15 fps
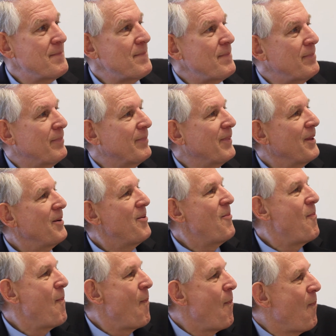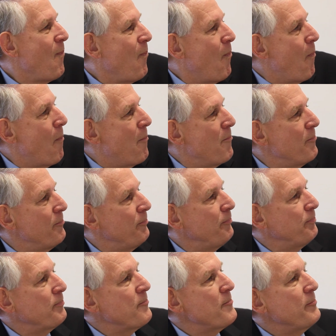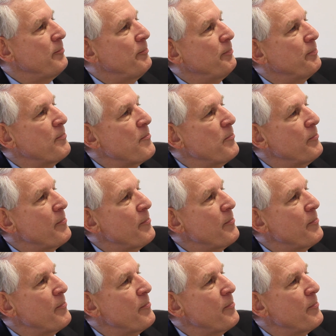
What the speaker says: thank you. It's good information. They need to know who to